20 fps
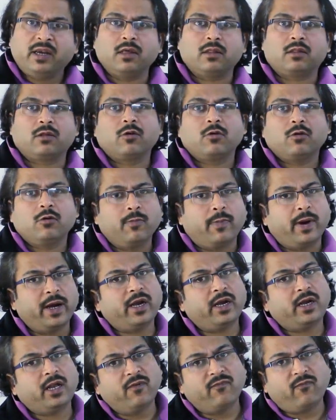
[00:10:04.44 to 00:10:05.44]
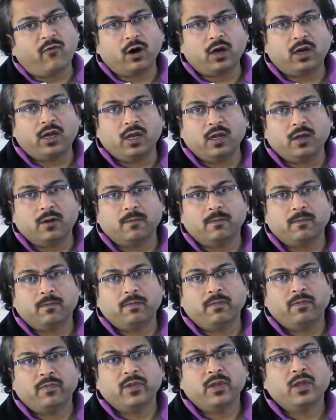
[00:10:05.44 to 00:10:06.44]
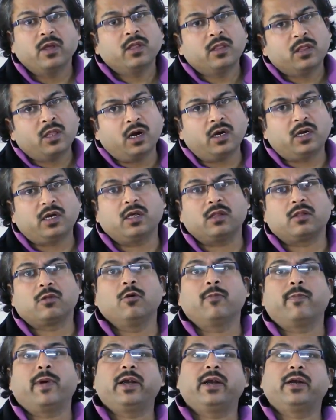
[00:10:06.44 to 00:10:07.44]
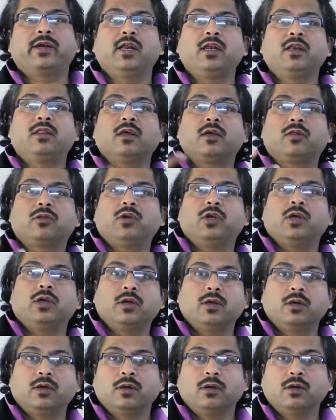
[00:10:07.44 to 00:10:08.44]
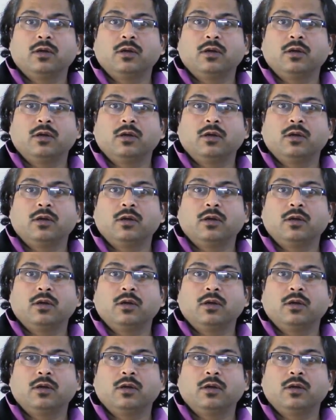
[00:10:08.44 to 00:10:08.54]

test, you might attain 40. Third test, you might attain 60.